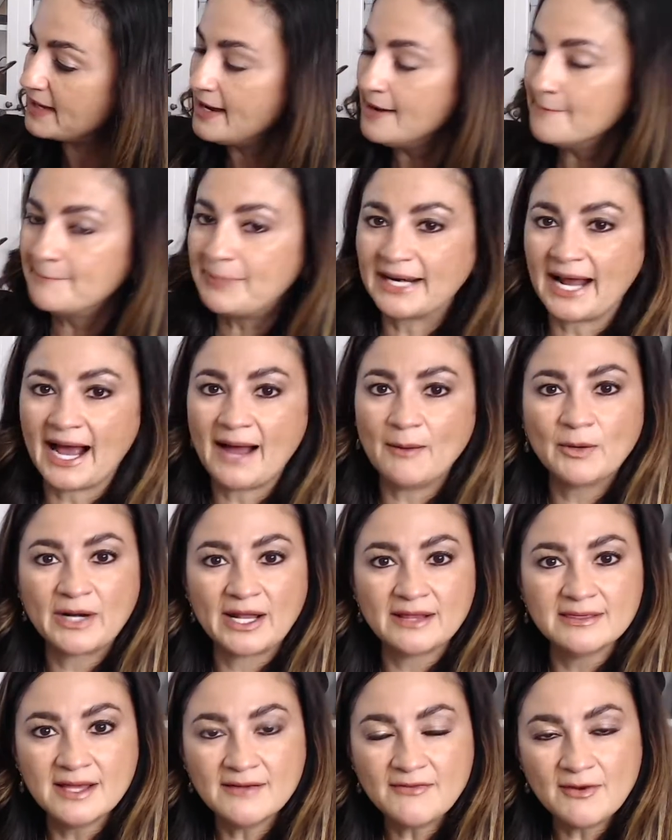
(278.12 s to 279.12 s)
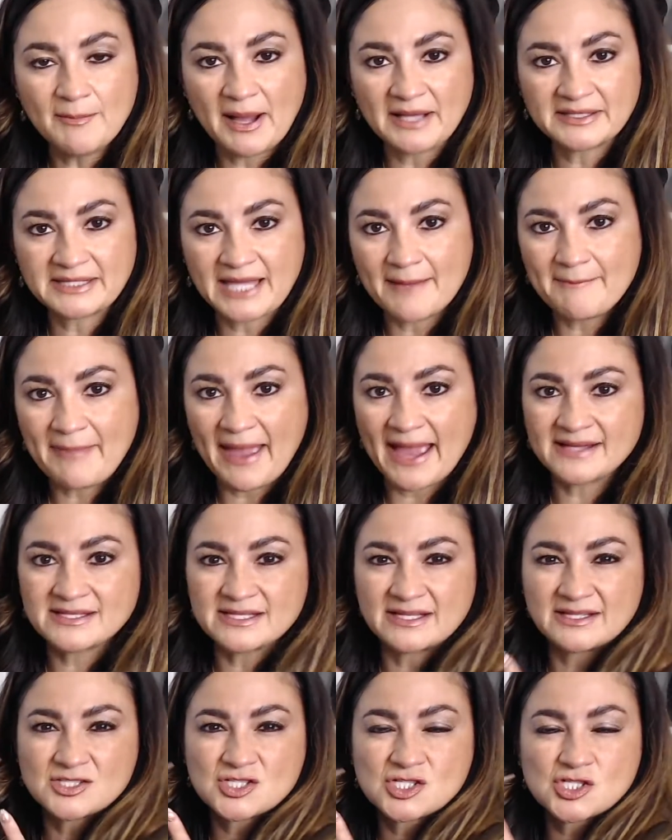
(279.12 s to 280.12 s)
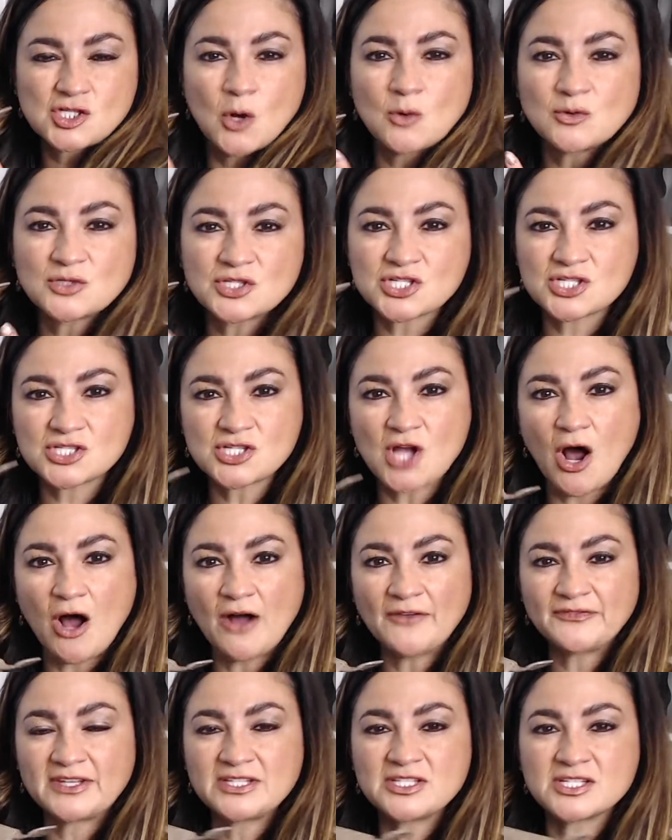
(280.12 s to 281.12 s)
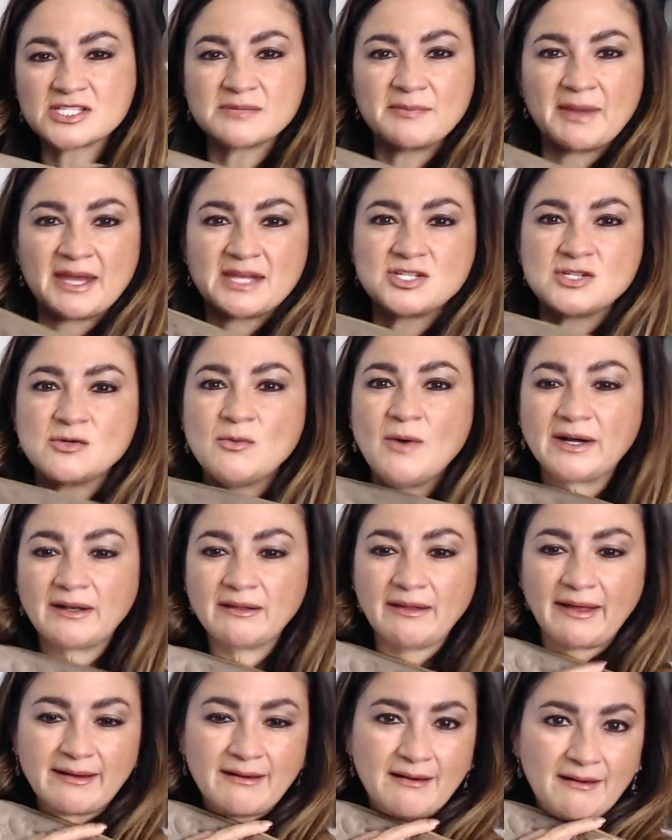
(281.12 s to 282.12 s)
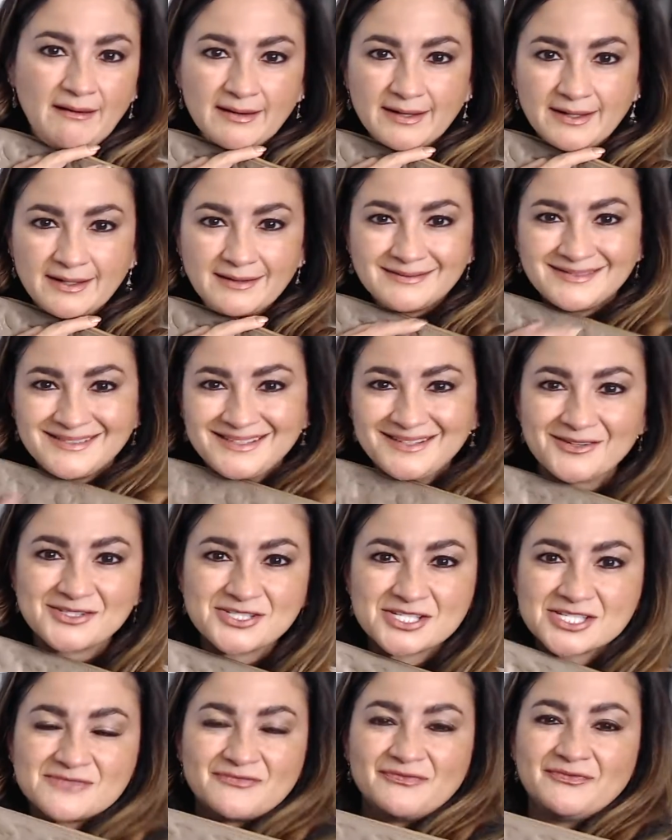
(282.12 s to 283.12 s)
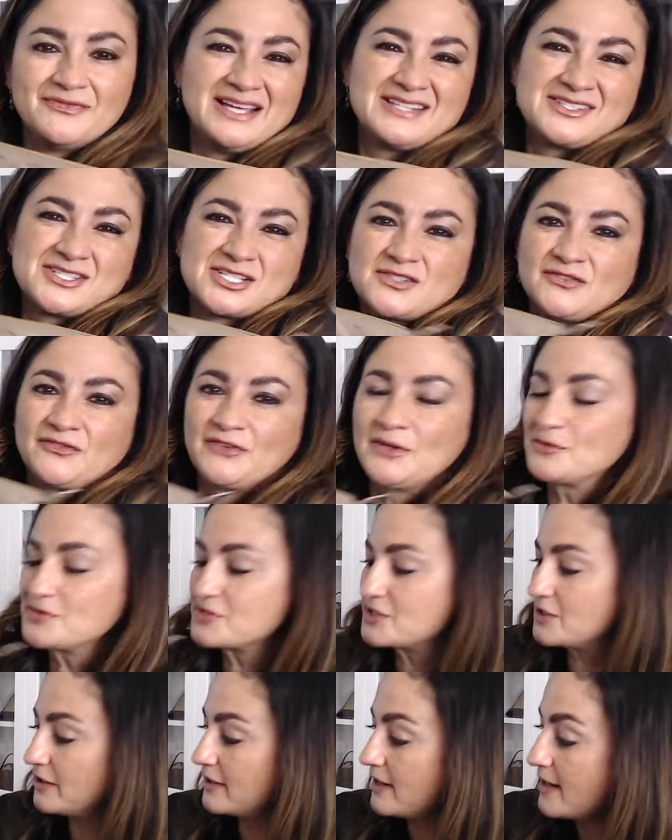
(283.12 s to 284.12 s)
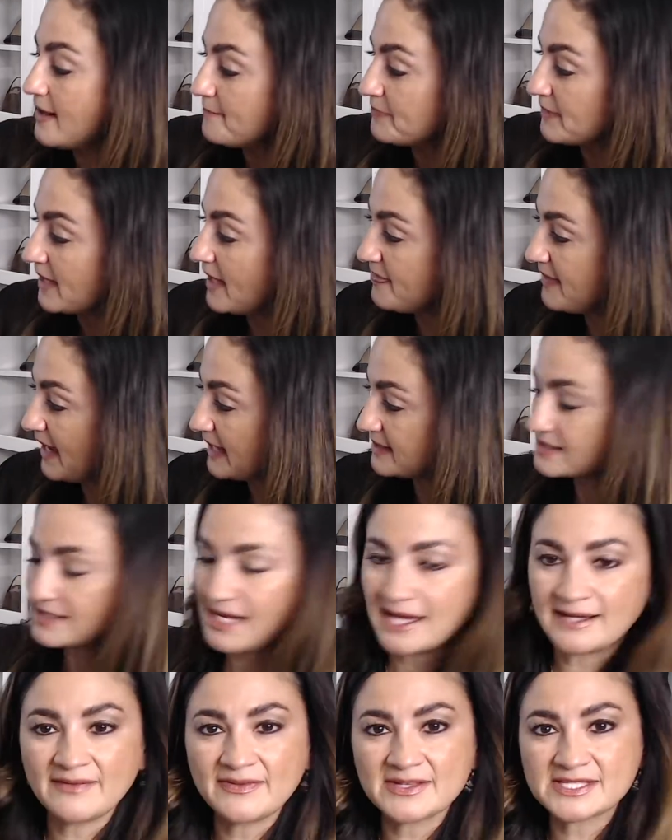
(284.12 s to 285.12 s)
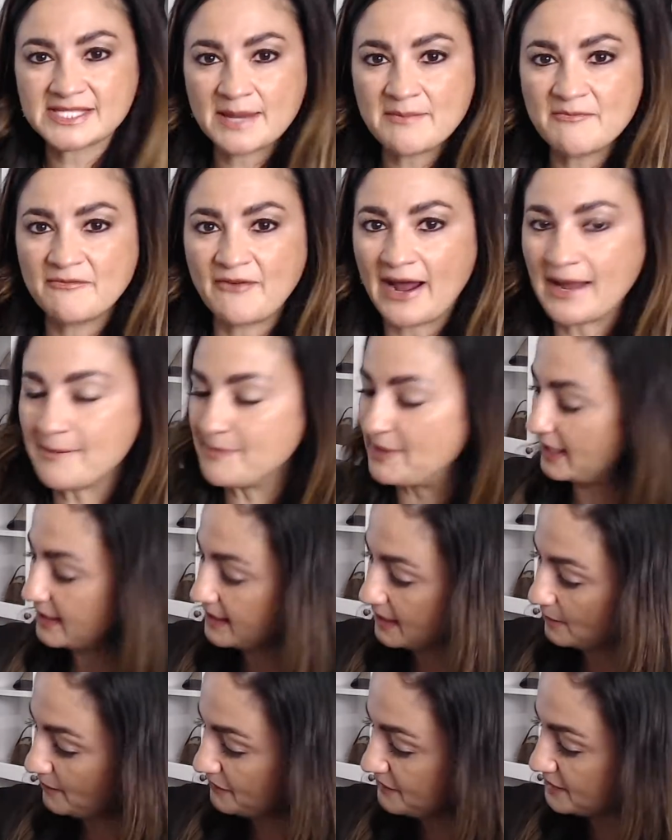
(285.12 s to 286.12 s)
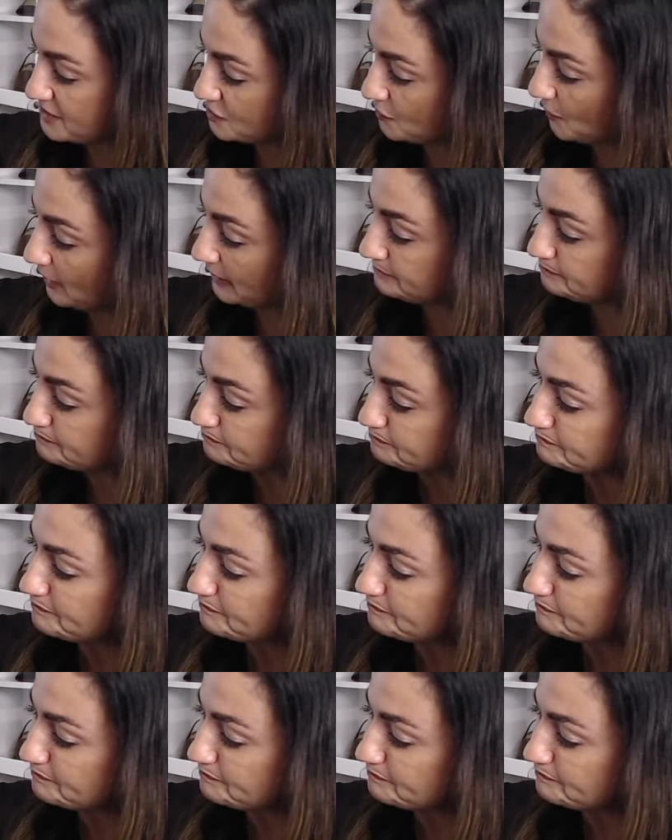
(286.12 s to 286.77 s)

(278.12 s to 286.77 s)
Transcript: But what I love about that bag is that it's so soft and just makes you want to like hug it. You know, it just feels good. And that's kind of the same vibe that I get with this one.